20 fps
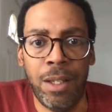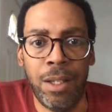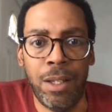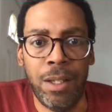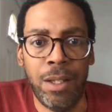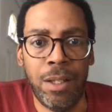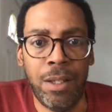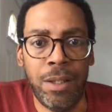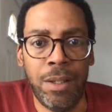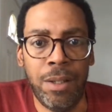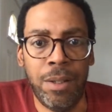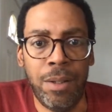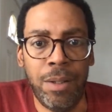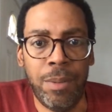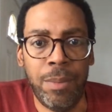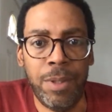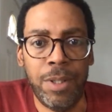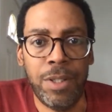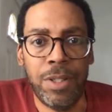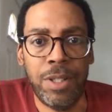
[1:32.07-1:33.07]
Let
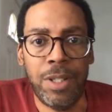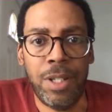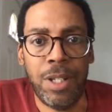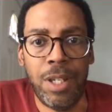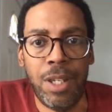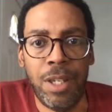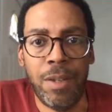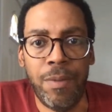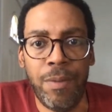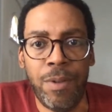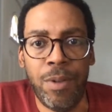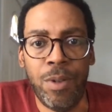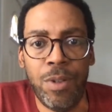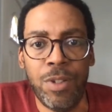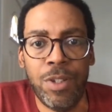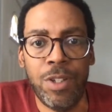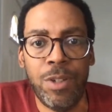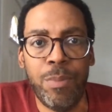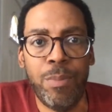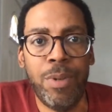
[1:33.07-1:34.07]
me see if you can
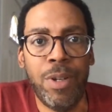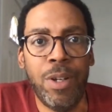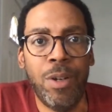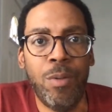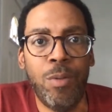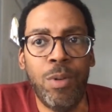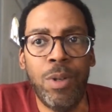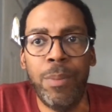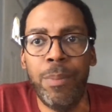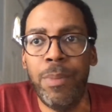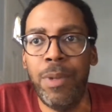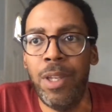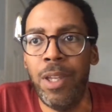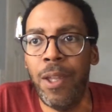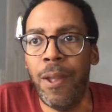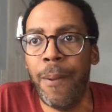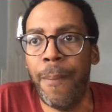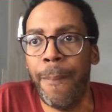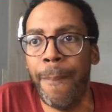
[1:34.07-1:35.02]
just bear with me.